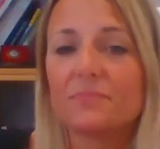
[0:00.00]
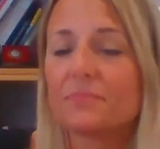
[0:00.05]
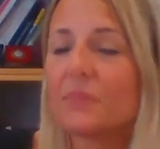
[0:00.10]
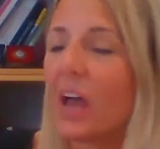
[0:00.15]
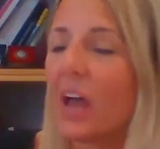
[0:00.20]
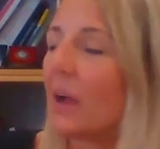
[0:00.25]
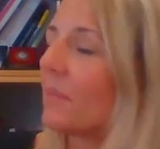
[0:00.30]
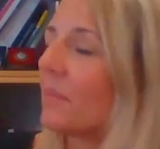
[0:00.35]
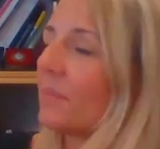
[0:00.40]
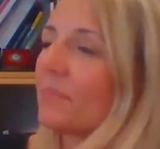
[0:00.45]

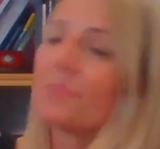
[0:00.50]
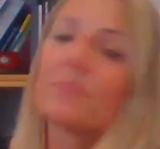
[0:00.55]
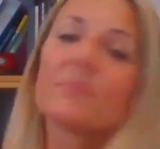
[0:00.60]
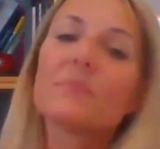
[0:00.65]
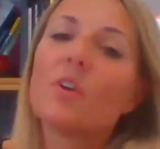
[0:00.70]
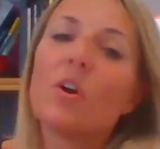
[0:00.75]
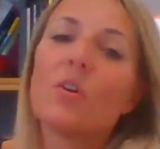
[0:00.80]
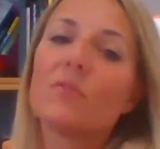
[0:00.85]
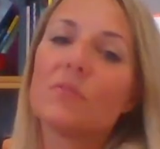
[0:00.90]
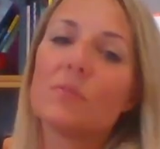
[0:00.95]

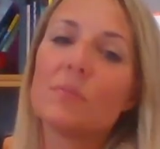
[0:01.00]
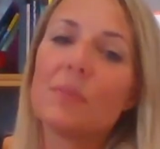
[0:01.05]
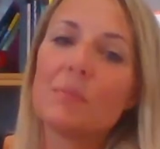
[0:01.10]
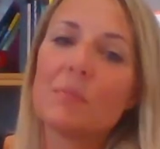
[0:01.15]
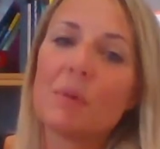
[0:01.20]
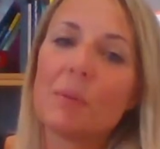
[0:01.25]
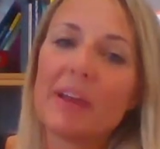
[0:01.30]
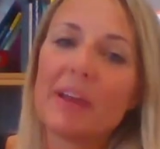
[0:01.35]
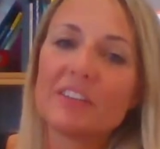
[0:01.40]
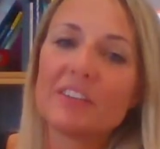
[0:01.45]
No, not for me,
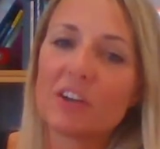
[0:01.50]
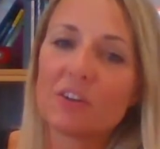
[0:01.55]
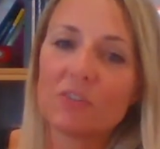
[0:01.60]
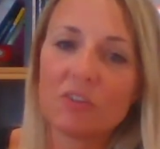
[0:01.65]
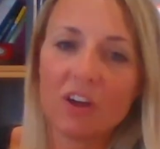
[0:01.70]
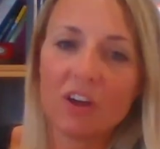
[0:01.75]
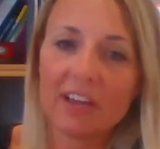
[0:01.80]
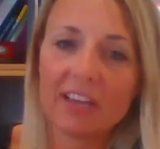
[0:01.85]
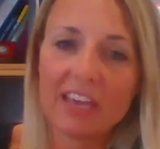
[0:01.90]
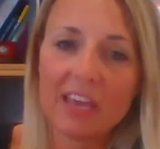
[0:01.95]
mummy. I don't
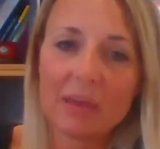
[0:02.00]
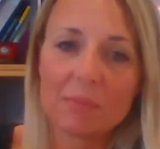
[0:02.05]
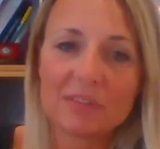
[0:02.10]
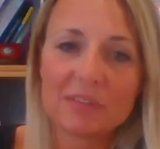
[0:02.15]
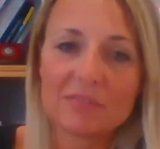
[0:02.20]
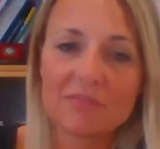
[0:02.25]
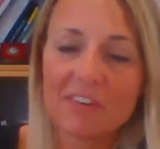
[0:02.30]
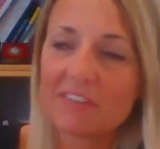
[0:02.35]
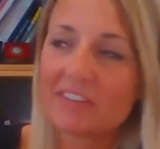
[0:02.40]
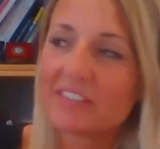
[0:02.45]
like him.
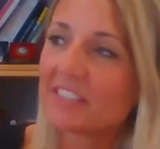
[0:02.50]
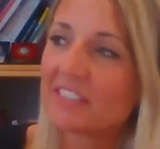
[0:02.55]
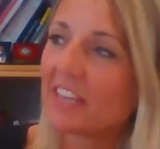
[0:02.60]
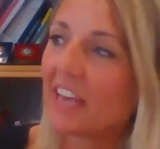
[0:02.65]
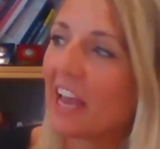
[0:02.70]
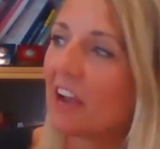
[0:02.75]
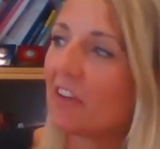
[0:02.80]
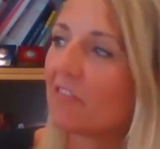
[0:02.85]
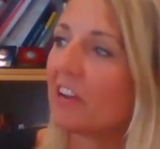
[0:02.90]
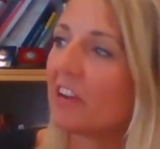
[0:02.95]
He's very
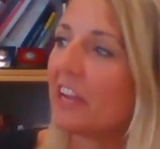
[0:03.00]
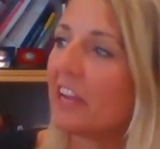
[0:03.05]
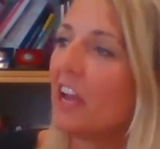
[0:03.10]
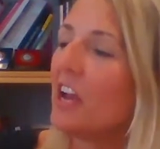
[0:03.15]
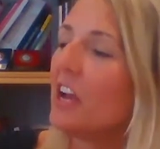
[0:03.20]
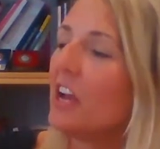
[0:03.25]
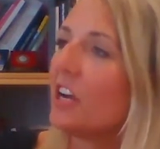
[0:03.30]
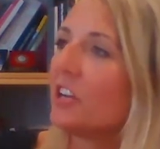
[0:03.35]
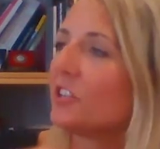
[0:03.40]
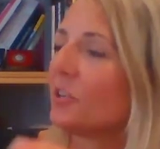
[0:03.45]
scary.
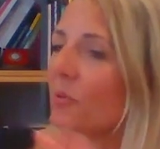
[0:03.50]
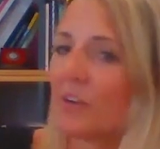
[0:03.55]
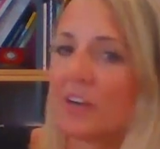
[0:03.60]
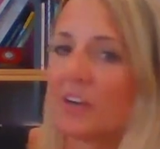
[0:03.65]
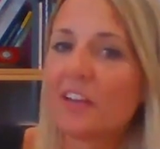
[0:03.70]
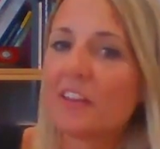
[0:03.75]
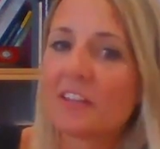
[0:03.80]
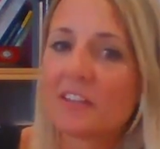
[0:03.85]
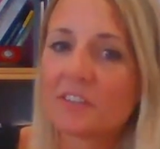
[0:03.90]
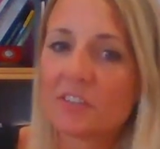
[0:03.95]
I don't want
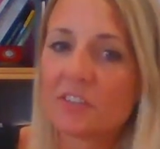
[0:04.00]
anything